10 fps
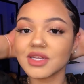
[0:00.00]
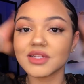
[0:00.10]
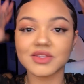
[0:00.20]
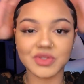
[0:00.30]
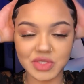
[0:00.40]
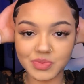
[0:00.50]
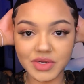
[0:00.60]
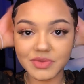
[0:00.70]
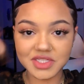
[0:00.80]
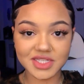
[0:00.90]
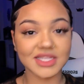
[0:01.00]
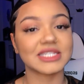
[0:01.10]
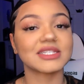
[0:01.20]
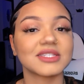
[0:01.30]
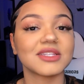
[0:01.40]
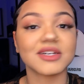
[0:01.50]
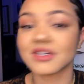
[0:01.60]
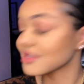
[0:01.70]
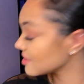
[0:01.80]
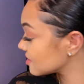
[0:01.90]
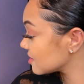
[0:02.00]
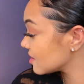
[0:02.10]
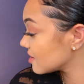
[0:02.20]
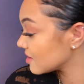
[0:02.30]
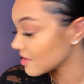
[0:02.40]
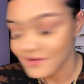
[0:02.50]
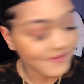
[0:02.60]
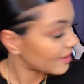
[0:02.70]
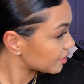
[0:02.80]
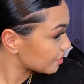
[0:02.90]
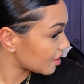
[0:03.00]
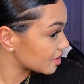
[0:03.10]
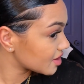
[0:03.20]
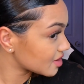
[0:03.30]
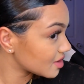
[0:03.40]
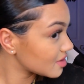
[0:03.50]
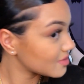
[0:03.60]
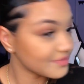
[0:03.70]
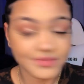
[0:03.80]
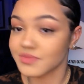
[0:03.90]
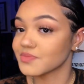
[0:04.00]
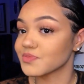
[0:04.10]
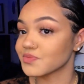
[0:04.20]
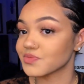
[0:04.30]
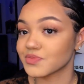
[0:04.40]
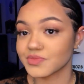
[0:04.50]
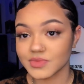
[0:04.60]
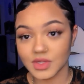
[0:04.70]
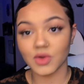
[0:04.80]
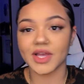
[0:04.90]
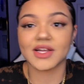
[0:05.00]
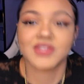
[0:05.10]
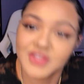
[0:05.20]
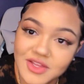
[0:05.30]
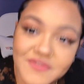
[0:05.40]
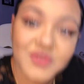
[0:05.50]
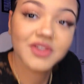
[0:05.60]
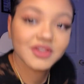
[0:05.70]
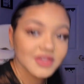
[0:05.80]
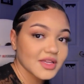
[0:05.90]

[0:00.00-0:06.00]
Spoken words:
yeah, this is pretty much it. This is the final product. Oh yeah, you from the.